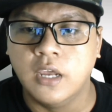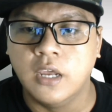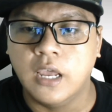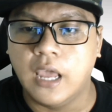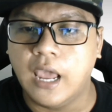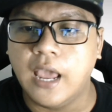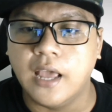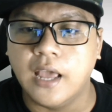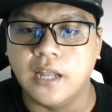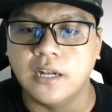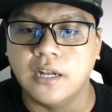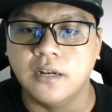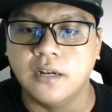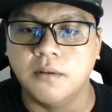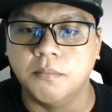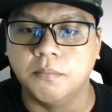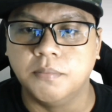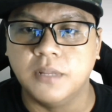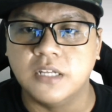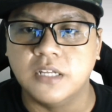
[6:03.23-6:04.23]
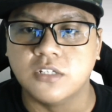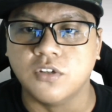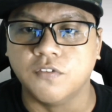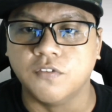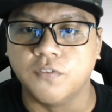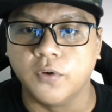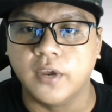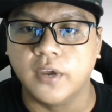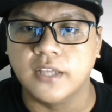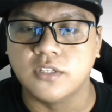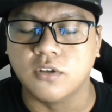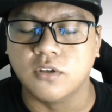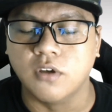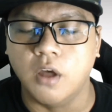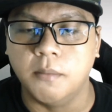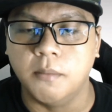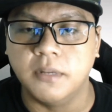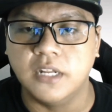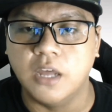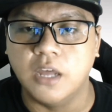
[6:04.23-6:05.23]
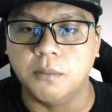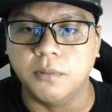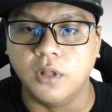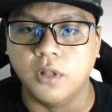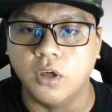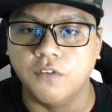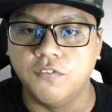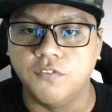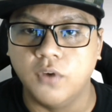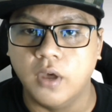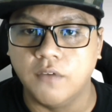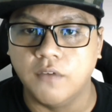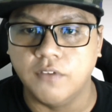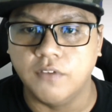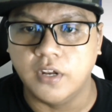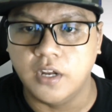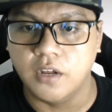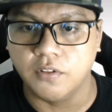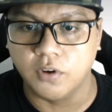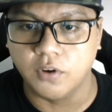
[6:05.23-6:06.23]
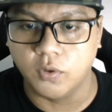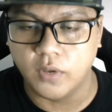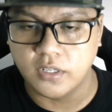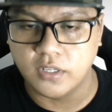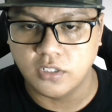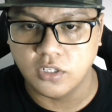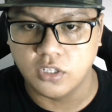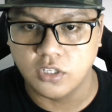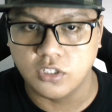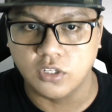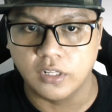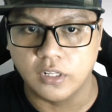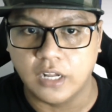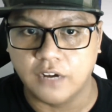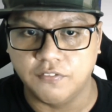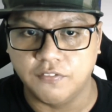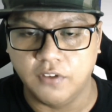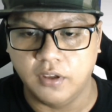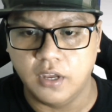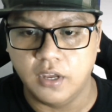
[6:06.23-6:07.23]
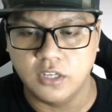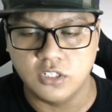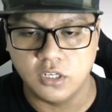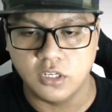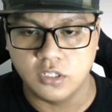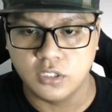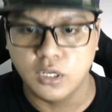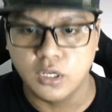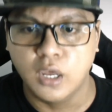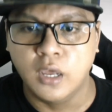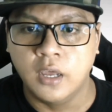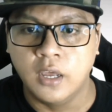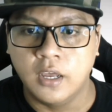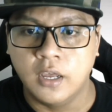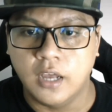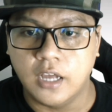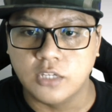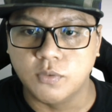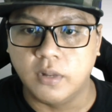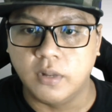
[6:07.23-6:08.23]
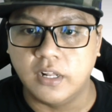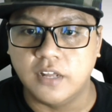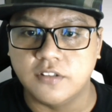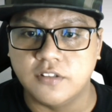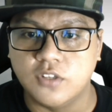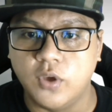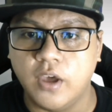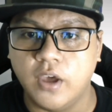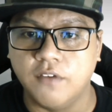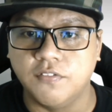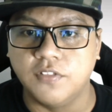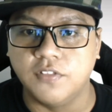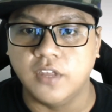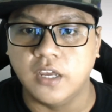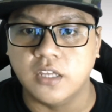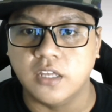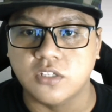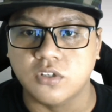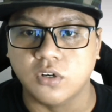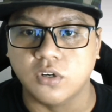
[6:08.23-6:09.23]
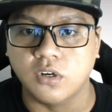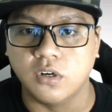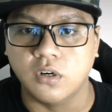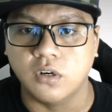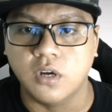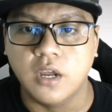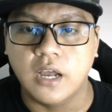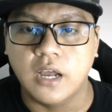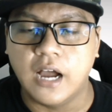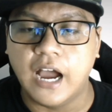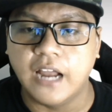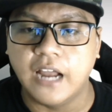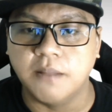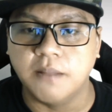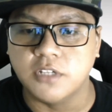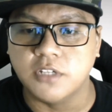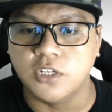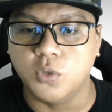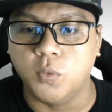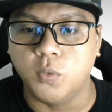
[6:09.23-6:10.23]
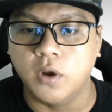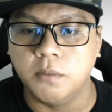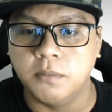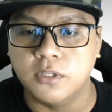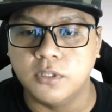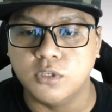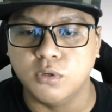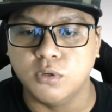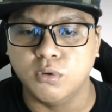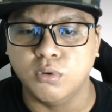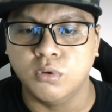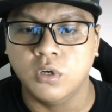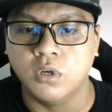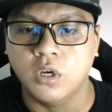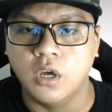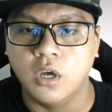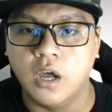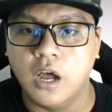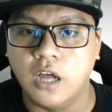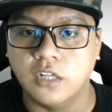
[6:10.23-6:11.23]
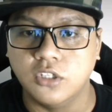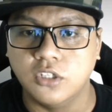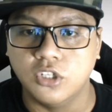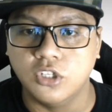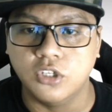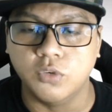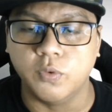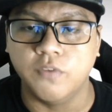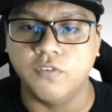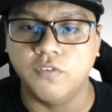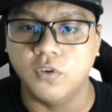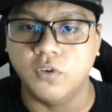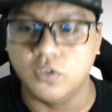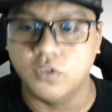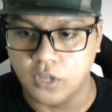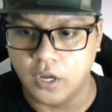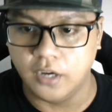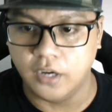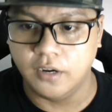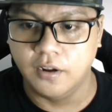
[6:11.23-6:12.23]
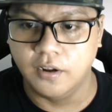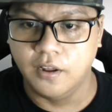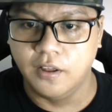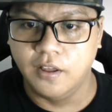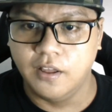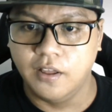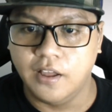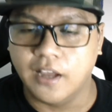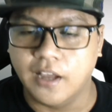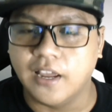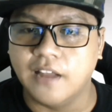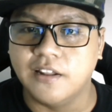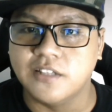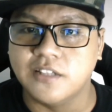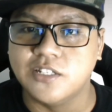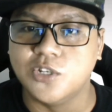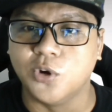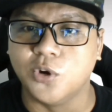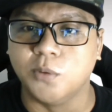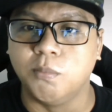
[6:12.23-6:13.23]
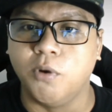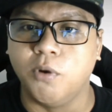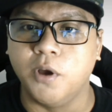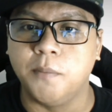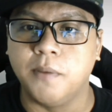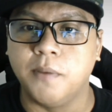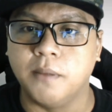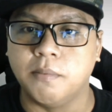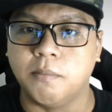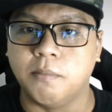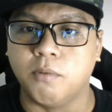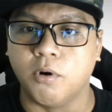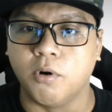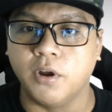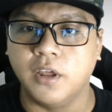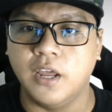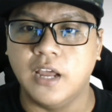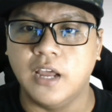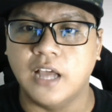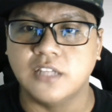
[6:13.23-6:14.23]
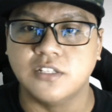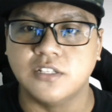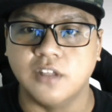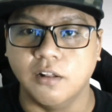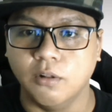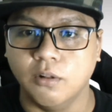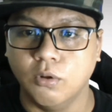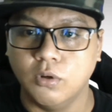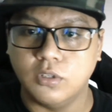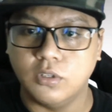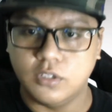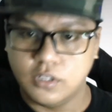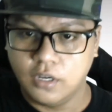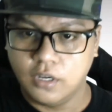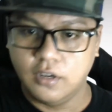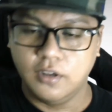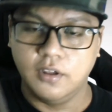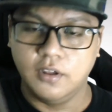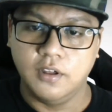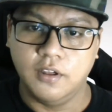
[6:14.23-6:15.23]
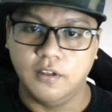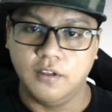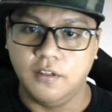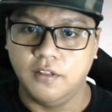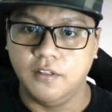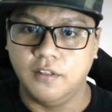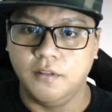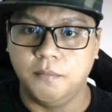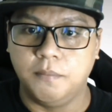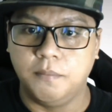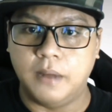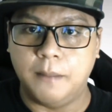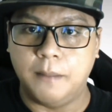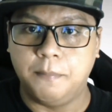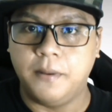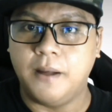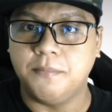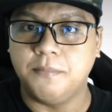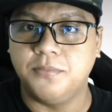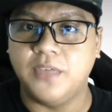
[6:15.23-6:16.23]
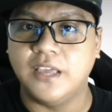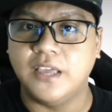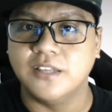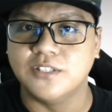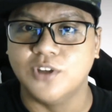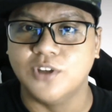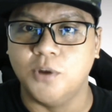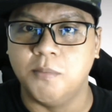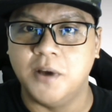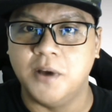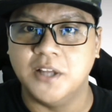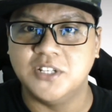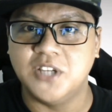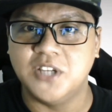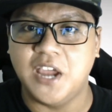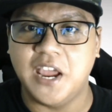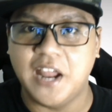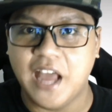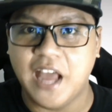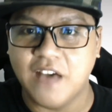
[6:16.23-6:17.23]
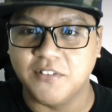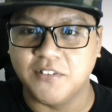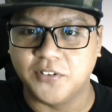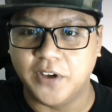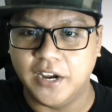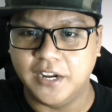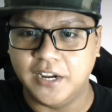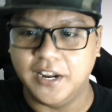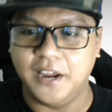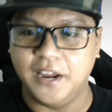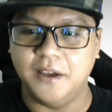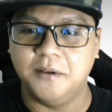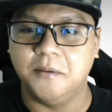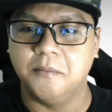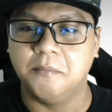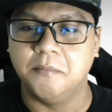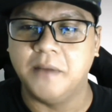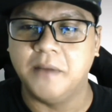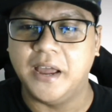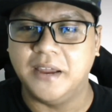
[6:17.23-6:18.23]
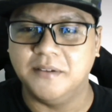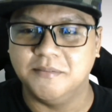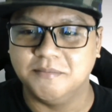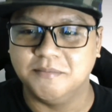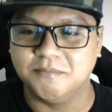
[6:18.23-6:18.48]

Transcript: And please don't forget to comment down below if you have any other questions, clarifications, as well as you have things or items that you want me to do reviews on. Again, this is your boy Papa Borgi. I salute. Pop, thank you so much, and have a great day. Bye.